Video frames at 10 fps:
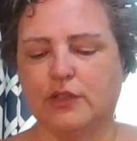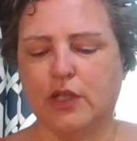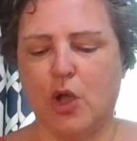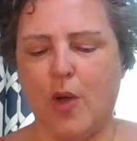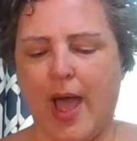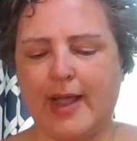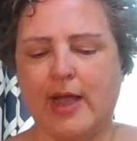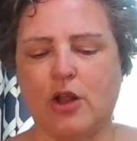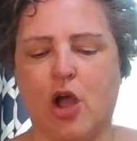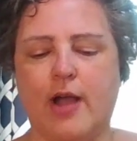So I
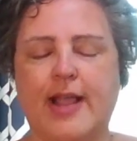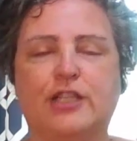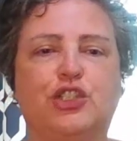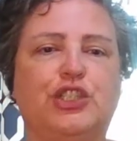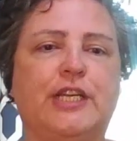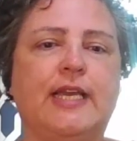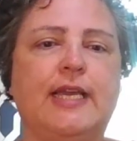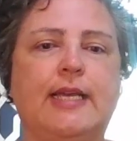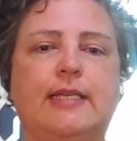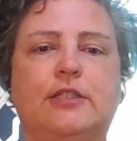got on, and
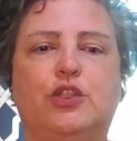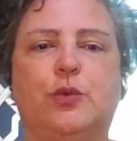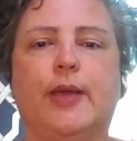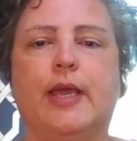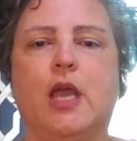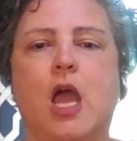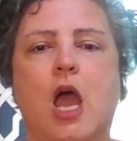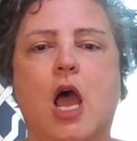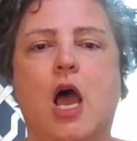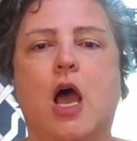she is doing,
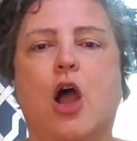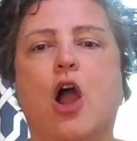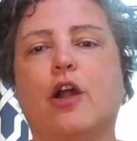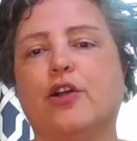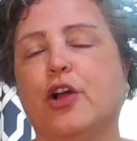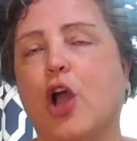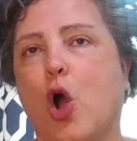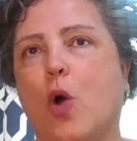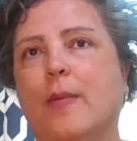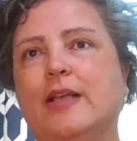uh, Heart Hook
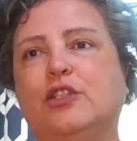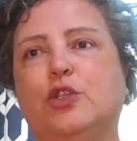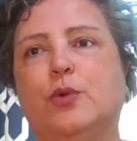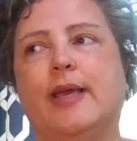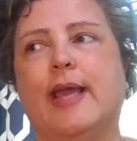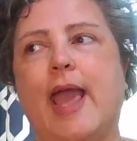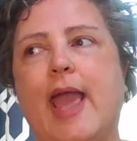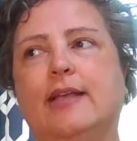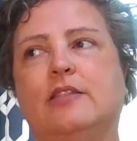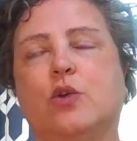Home is
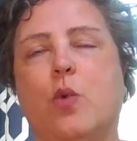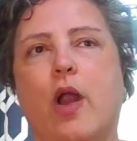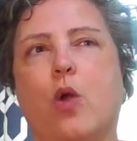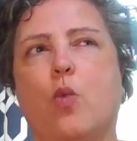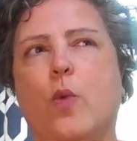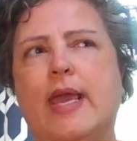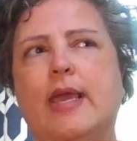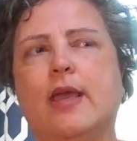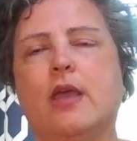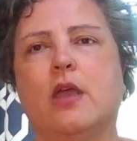doing a square a
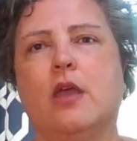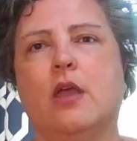week.